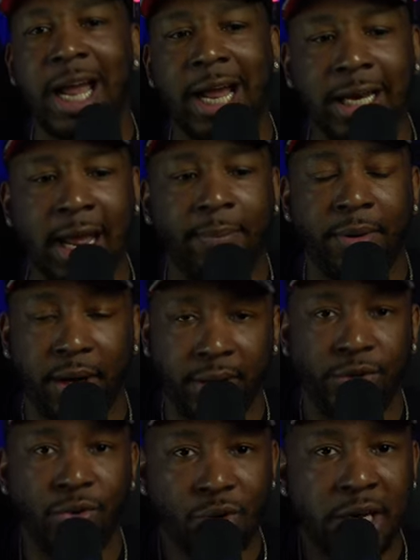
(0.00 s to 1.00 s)
Not that,
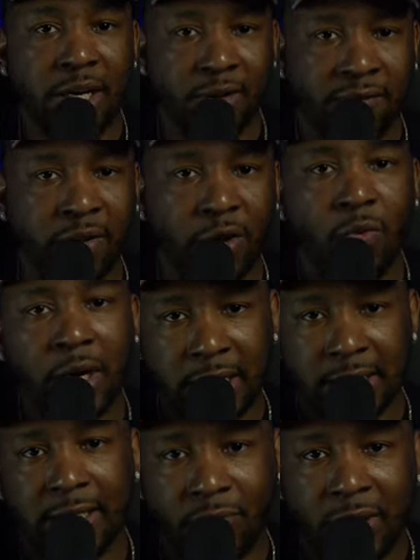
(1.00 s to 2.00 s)
but uh, you need to feel
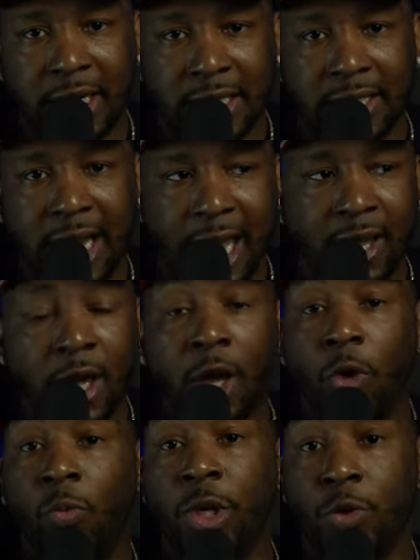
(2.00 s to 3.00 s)
what this what that's
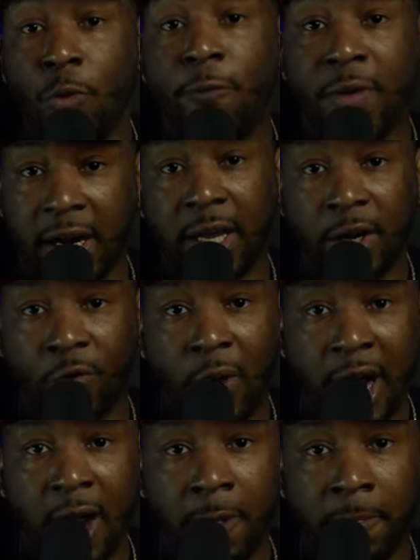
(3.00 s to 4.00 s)
like when you fucking
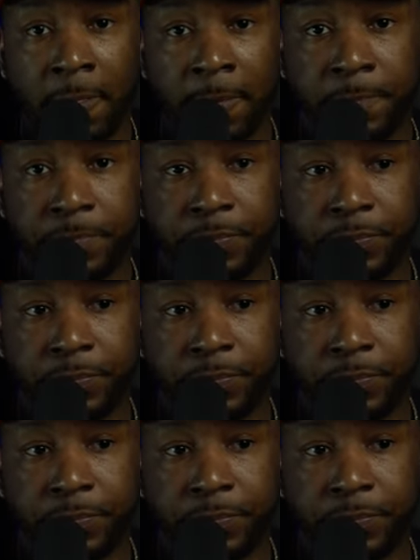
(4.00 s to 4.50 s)
around,